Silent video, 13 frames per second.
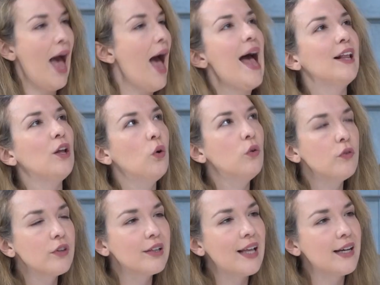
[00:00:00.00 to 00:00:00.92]
And over
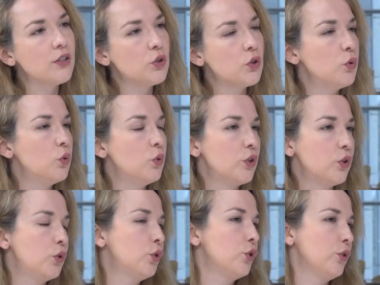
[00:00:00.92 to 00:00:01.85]
the last 2
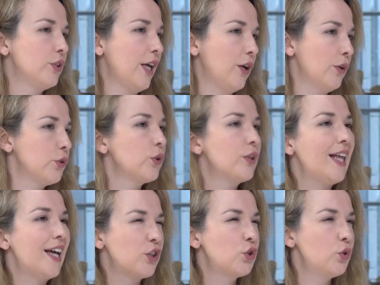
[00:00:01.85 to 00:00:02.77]
institutional cycles, so the
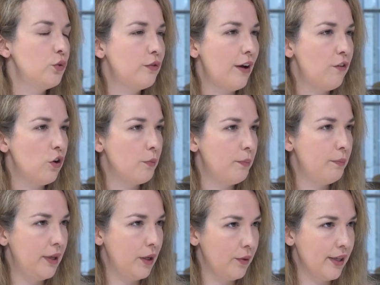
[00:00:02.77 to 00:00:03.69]
last 2 5-year
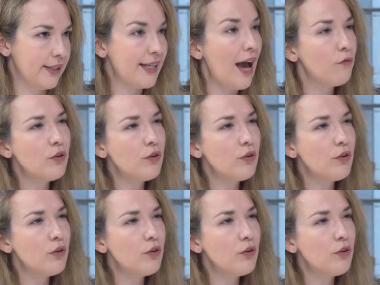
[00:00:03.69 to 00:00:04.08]
periods, have